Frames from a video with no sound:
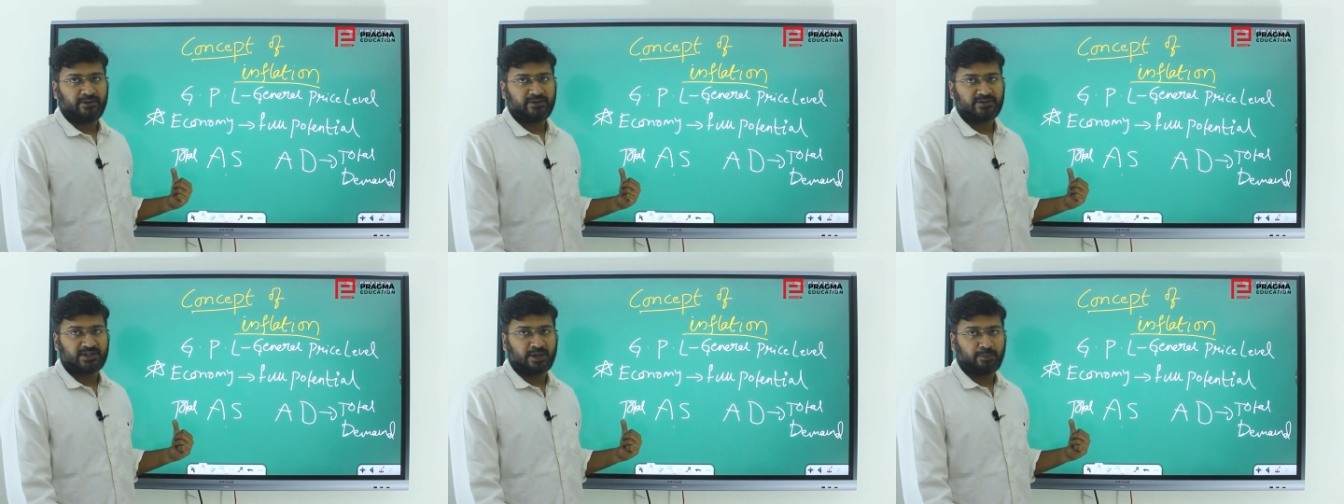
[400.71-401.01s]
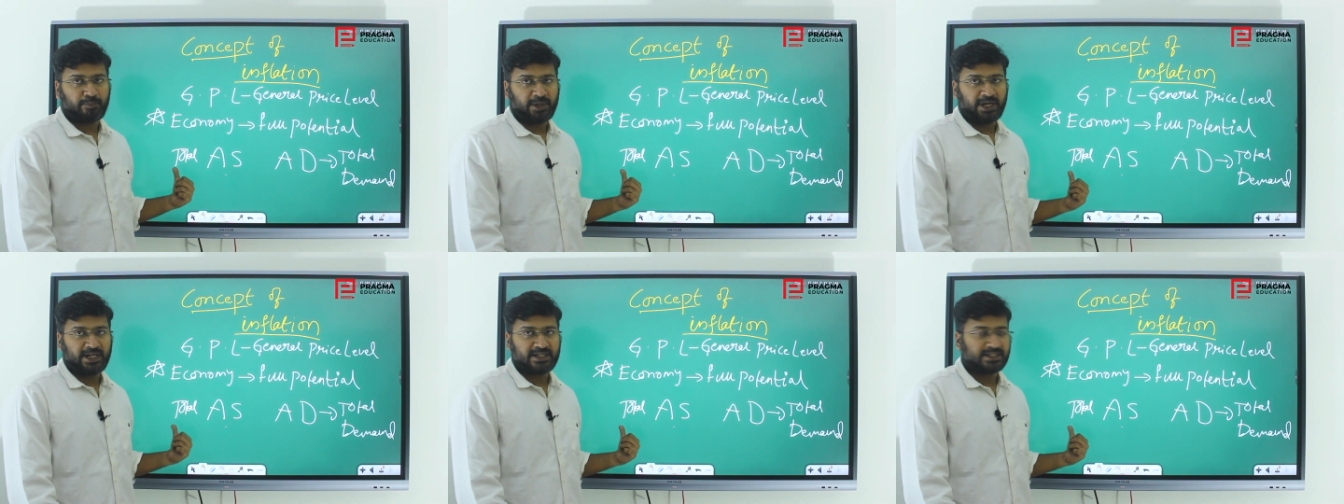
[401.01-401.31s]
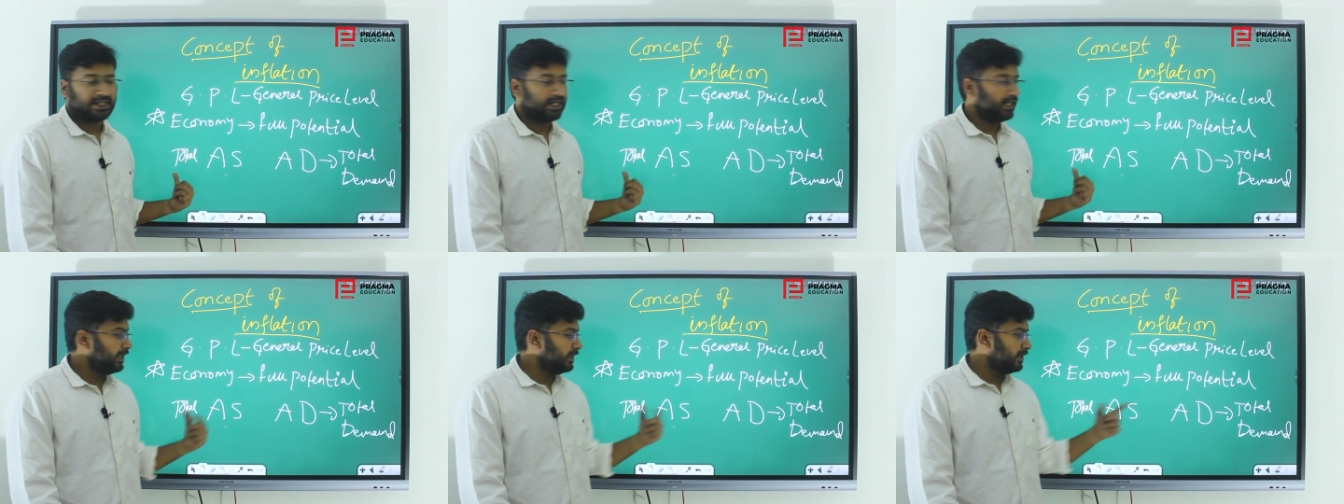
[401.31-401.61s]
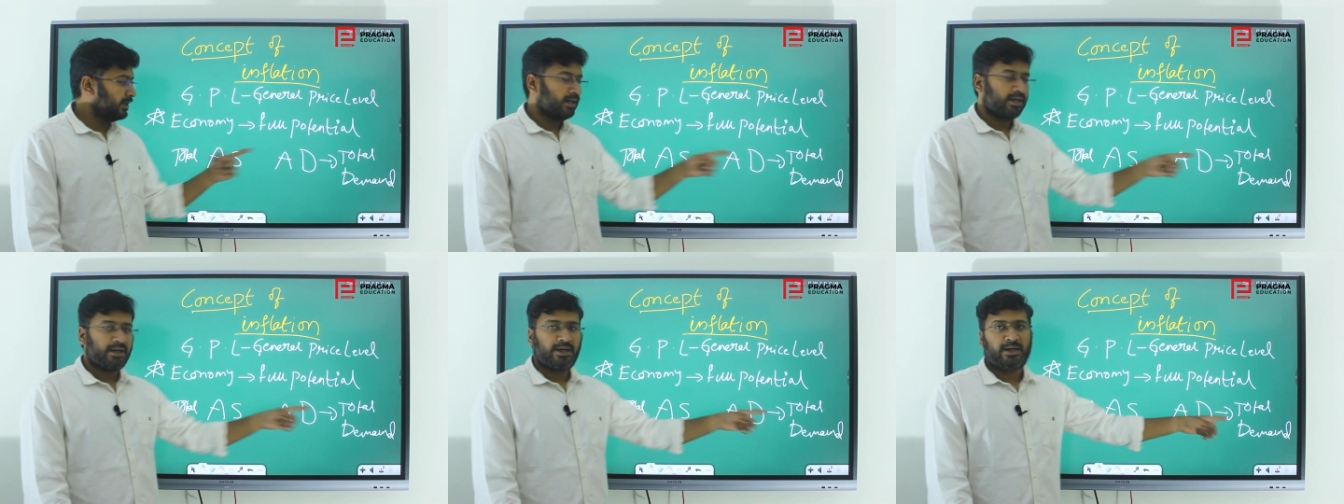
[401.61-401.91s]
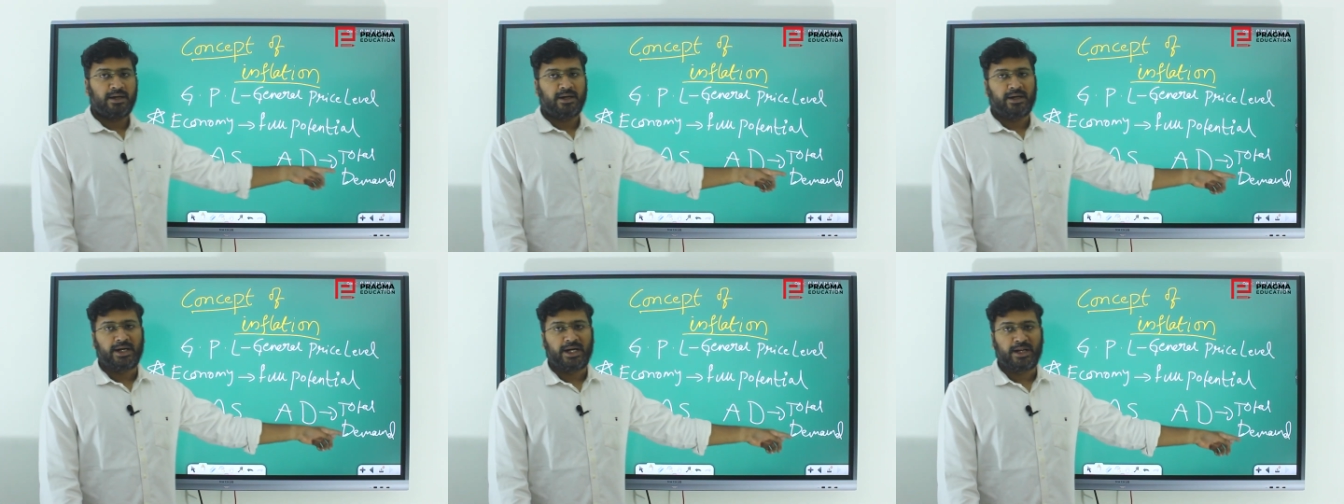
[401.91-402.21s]
Supply side,
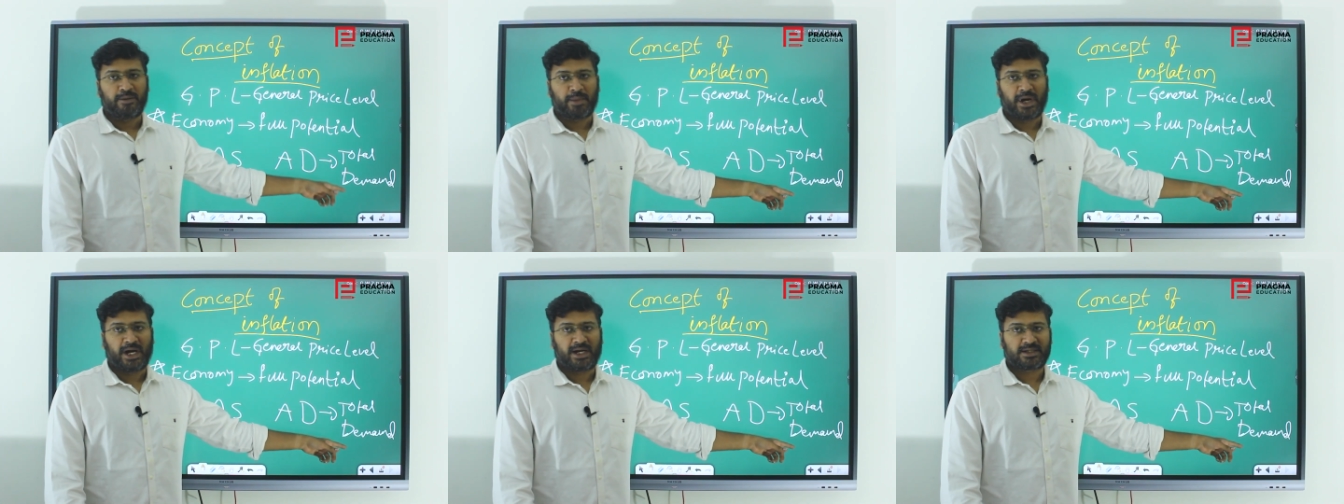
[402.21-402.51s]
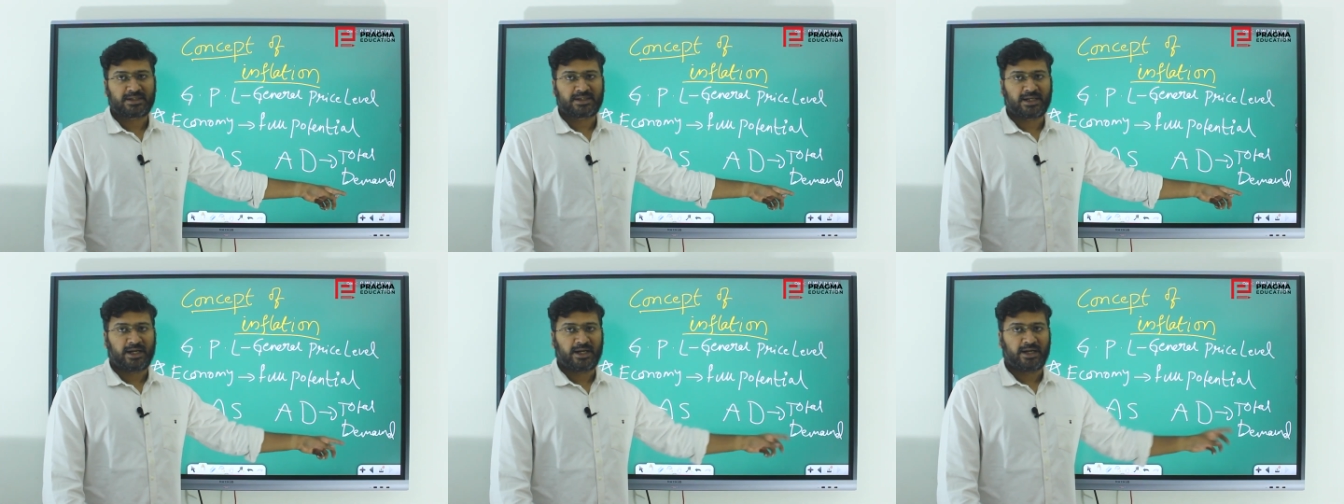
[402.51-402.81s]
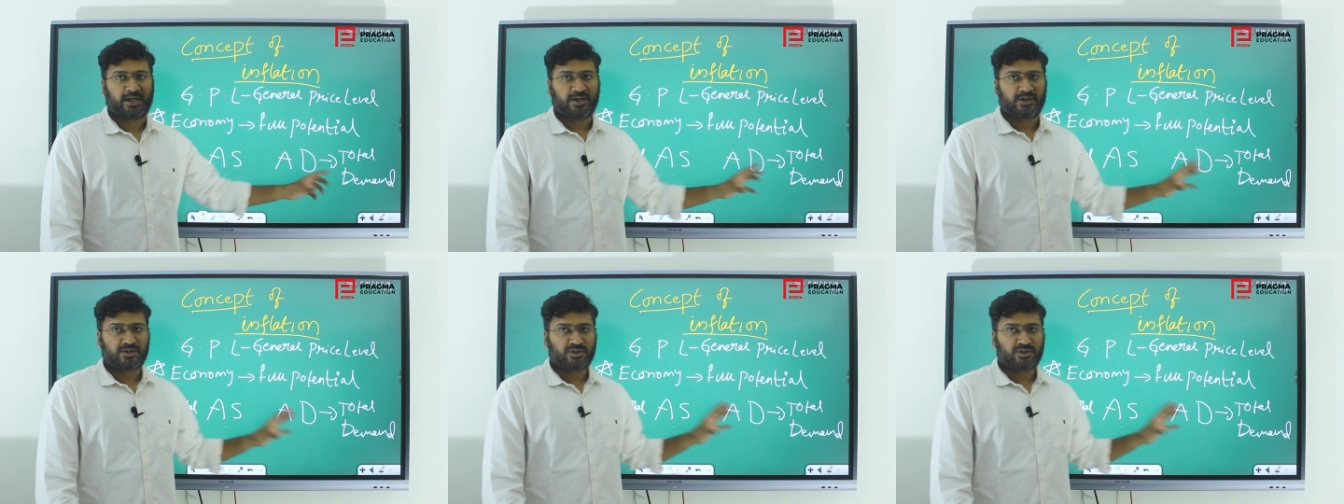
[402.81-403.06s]
demand side.